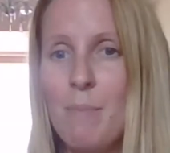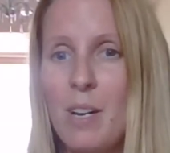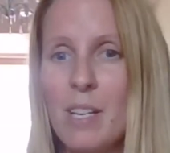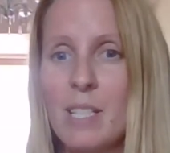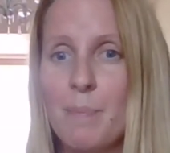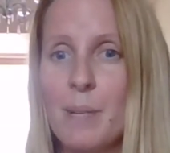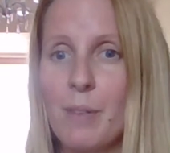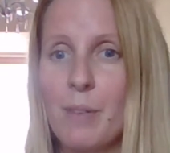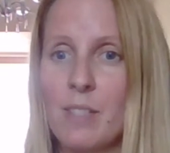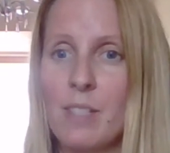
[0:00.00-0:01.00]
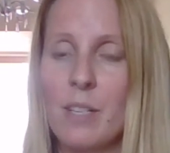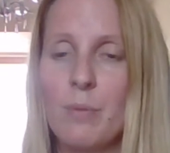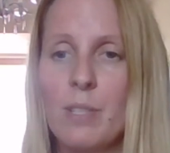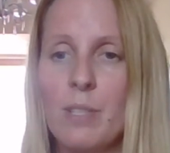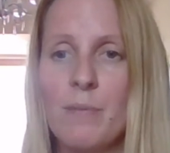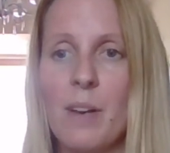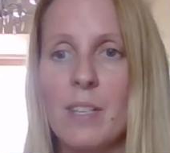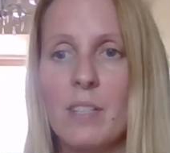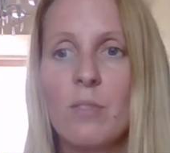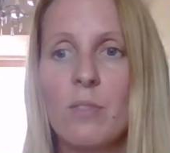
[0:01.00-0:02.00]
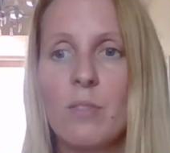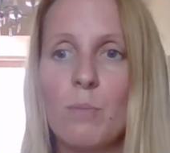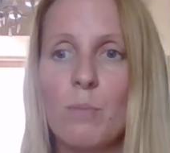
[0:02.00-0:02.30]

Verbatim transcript: In my experience, I also felt that schools